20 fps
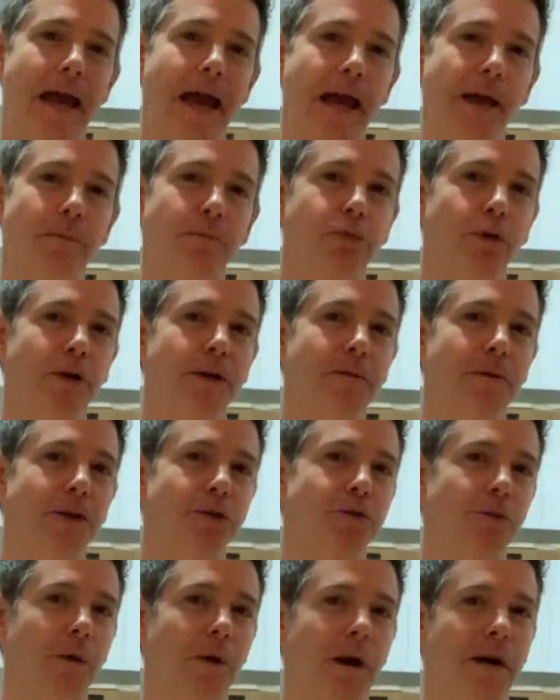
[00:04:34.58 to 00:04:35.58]
And pretty
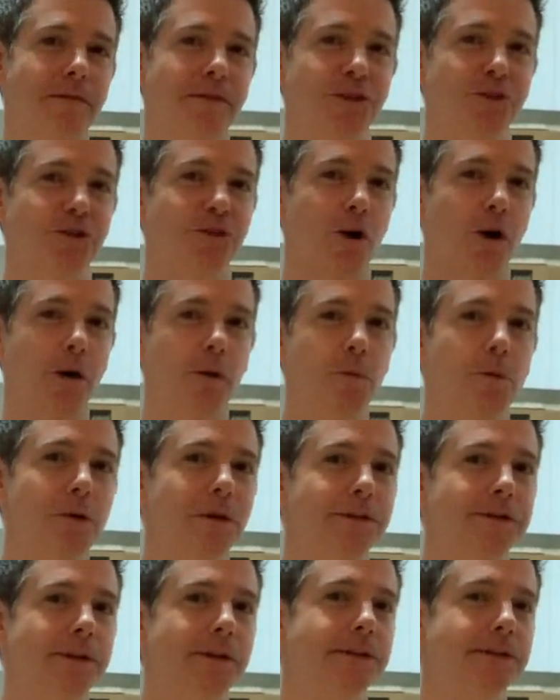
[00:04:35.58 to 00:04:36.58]
much wherever Star
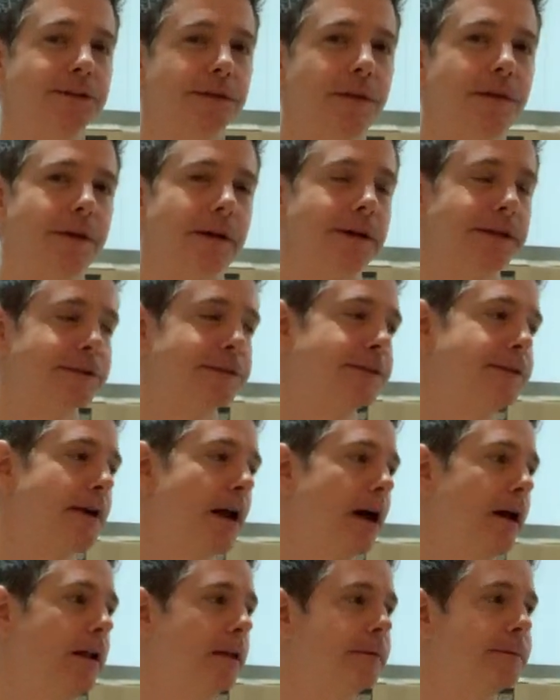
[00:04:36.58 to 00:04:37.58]
Wars is, things
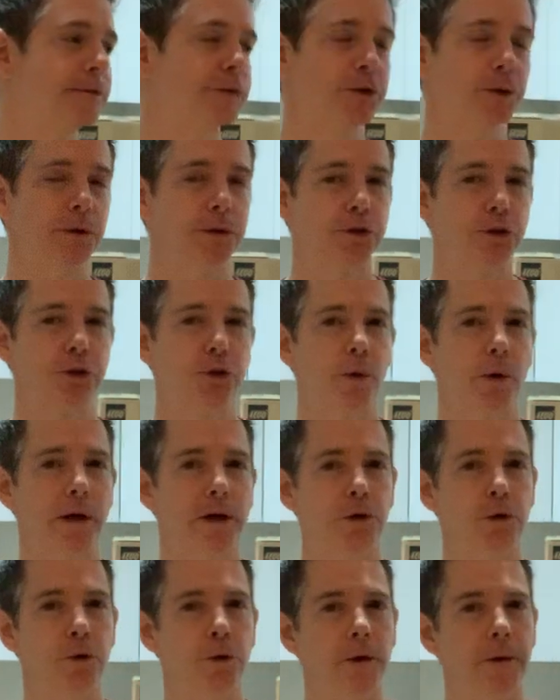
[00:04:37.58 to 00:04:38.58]
sell. So it's just
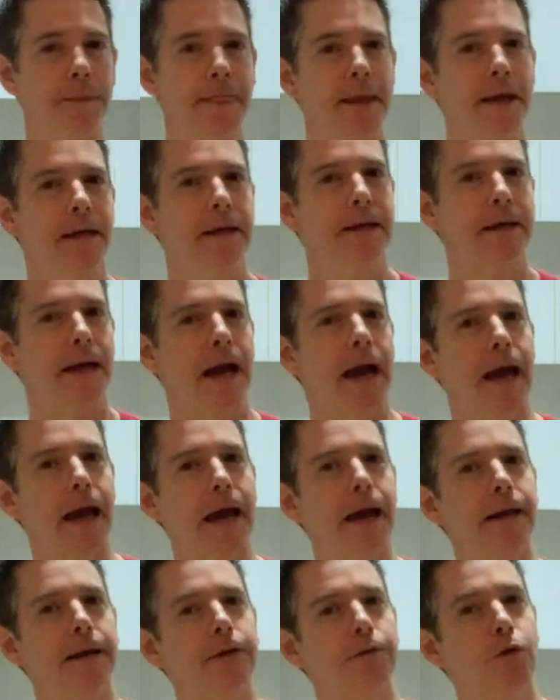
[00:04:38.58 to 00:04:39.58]
quite cool.
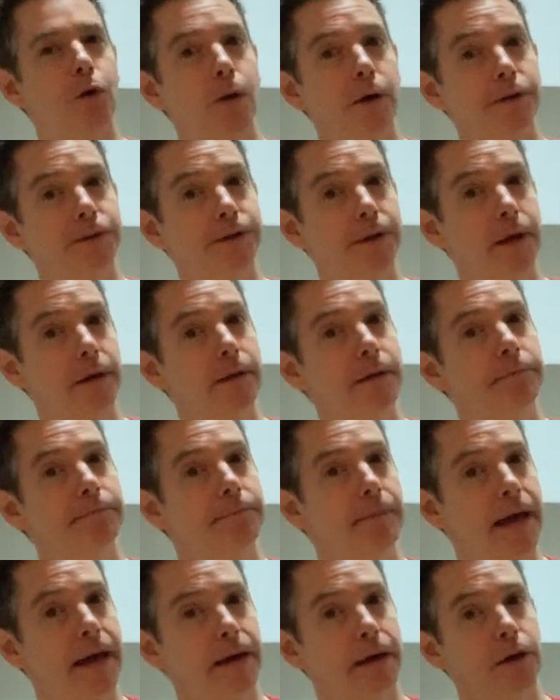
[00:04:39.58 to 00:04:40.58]
And of course then
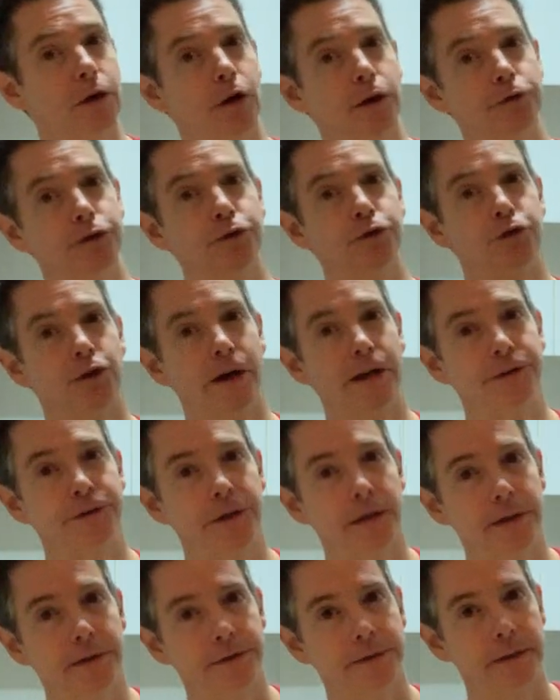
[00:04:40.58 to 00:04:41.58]
that can also
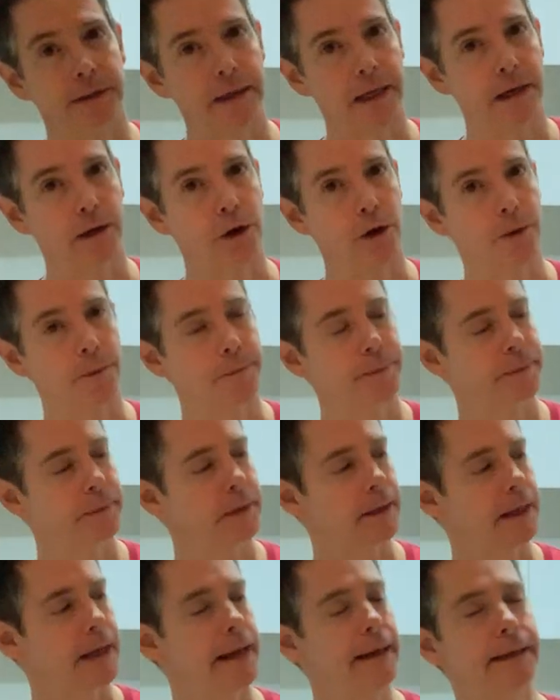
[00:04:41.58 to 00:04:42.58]
translate to Lego.
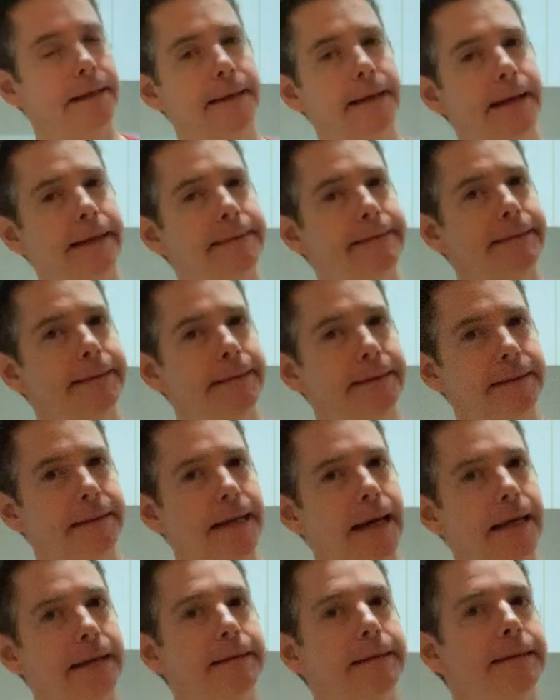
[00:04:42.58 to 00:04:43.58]
And in nineteen
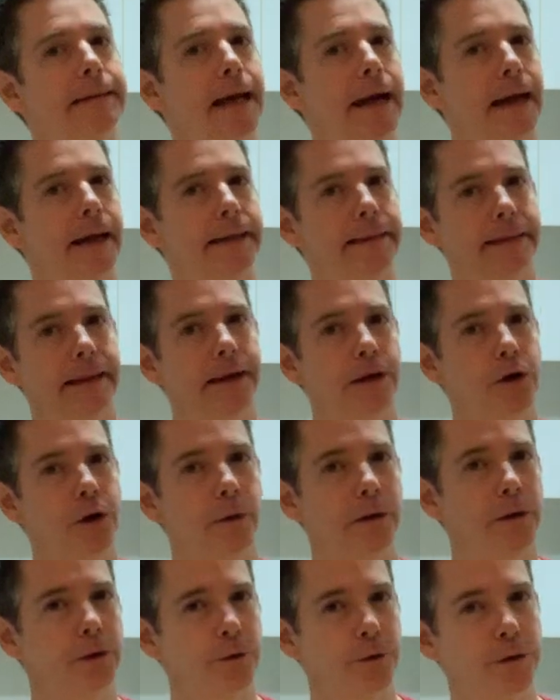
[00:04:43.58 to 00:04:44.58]
ninety-nine,
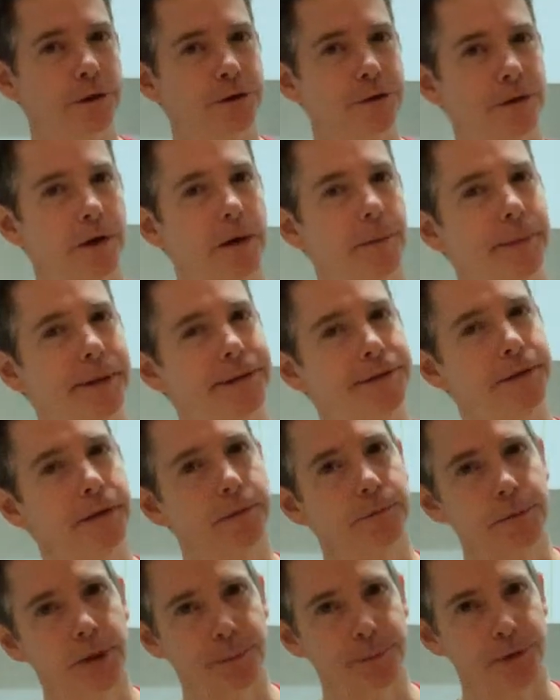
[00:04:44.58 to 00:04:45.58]
Lego and Lucasfilm had
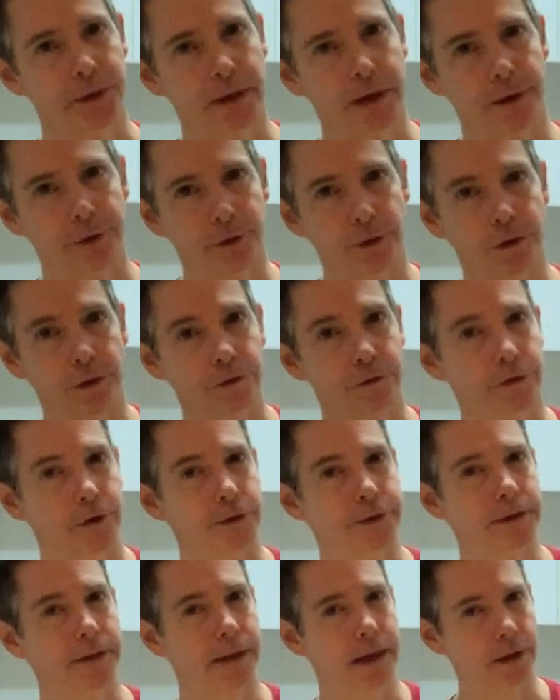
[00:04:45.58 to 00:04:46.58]
teamed up together, and the
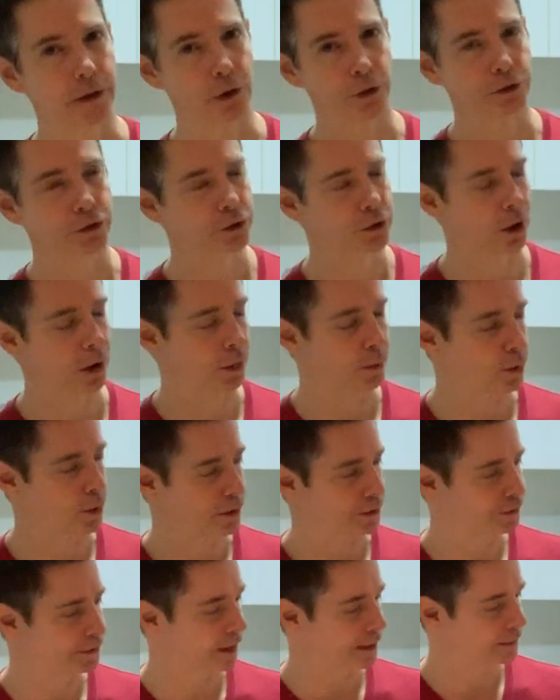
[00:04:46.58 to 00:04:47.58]
first Lego Star
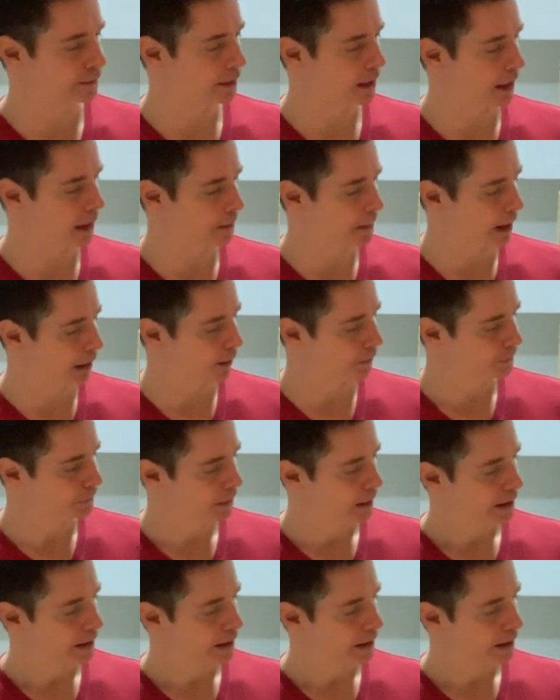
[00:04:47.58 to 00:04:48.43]
Wars sets came out.